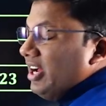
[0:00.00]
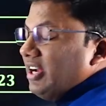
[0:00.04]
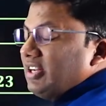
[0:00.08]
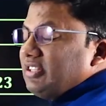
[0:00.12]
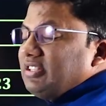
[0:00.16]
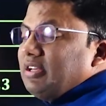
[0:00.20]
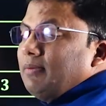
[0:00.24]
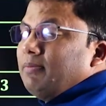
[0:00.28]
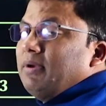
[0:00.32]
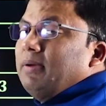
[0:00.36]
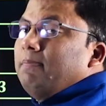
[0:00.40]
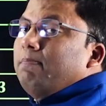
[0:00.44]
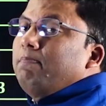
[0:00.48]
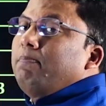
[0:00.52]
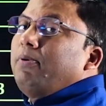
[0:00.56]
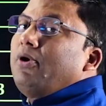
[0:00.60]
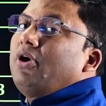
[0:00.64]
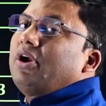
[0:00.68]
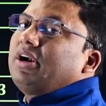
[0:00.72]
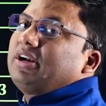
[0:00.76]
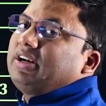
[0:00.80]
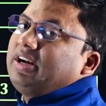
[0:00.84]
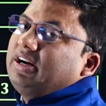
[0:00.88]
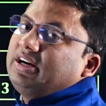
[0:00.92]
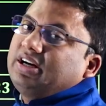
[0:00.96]
are some
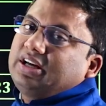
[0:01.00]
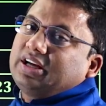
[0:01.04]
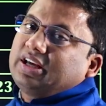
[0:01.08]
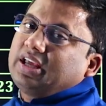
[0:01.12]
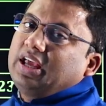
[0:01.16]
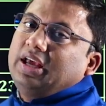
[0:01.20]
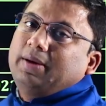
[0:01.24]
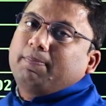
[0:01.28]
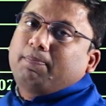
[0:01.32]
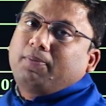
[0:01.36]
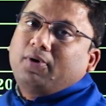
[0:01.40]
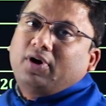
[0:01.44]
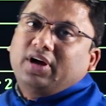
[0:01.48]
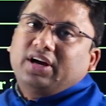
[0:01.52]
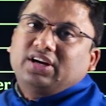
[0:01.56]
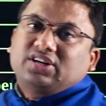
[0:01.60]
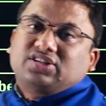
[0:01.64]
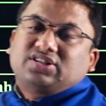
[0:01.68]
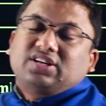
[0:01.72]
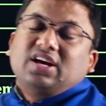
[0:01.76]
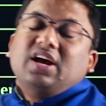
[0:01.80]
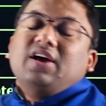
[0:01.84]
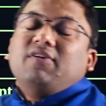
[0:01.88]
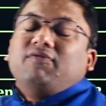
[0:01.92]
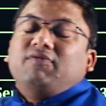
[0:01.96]
important key
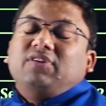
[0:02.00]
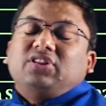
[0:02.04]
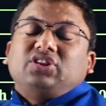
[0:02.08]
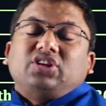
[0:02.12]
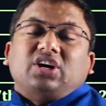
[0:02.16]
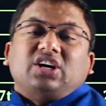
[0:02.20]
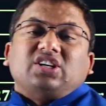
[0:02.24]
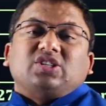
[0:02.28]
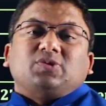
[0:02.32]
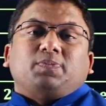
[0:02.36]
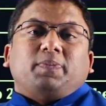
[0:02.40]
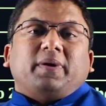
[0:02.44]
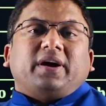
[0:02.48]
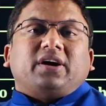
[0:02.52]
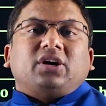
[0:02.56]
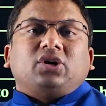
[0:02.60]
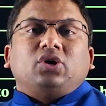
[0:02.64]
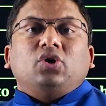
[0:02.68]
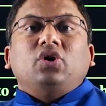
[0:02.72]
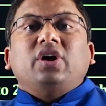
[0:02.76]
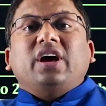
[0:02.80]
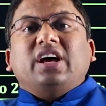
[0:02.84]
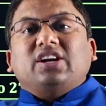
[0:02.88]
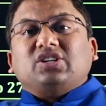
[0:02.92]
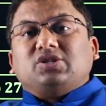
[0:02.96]
points with respect
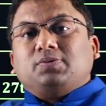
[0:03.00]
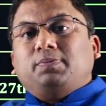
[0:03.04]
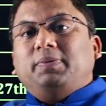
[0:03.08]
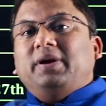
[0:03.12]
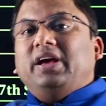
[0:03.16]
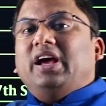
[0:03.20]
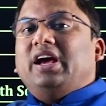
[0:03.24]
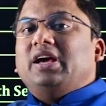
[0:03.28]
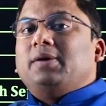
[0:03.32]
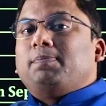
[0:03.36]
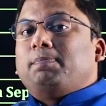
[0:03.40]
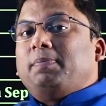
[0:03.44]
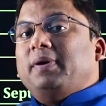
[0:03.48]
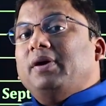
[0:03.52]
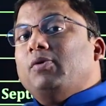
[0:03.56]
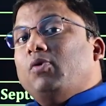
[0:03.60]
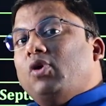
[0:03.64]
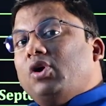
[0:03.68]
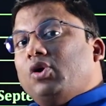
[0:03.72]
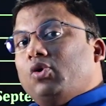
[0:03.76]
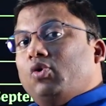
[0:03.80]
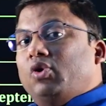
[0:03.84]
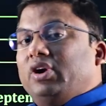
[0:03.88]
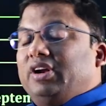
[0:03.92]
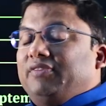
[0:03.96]
to SBI PO
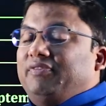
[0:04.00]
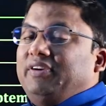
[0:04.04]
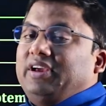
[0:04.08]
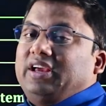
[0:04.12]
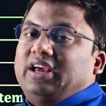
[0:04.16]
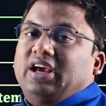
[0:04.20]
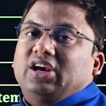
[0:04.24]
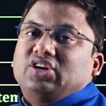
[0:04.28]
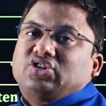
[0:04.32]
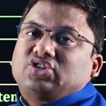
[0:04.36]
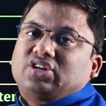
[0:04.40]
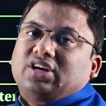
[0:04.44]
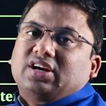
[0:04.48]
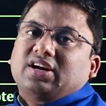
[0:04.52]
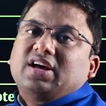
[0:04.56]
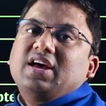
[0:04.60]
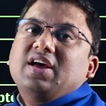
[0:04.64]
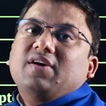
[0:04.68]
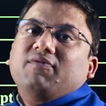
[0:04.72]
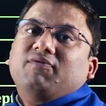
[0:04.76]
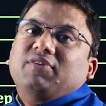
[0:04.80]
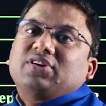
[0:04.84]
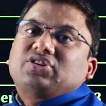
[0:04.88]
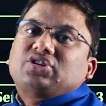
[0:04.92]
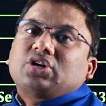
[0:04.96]
notification
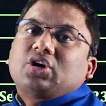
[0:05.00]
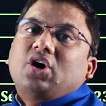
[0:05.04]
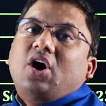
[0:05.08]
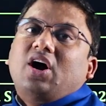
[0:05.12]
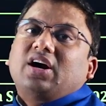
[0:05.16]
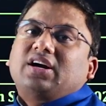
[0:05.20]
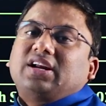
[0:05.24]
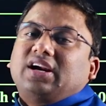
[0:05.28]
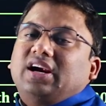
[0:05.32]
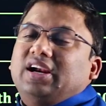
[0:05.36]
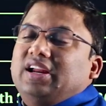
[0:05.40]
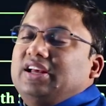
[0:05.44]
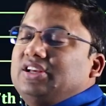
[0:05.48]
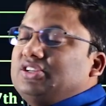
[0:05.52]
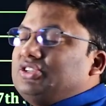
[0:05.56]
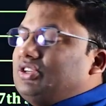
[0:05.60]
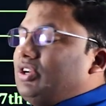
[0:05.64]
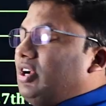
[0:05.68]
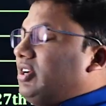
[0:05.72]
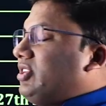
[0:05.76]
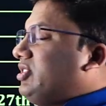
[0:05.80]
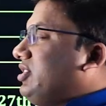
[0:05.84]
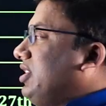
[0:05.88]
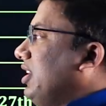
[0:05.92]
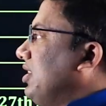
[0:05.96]
which got released
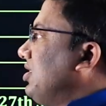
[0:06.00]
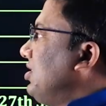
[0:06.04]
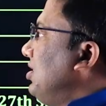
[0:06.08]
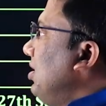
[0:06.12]
on 6th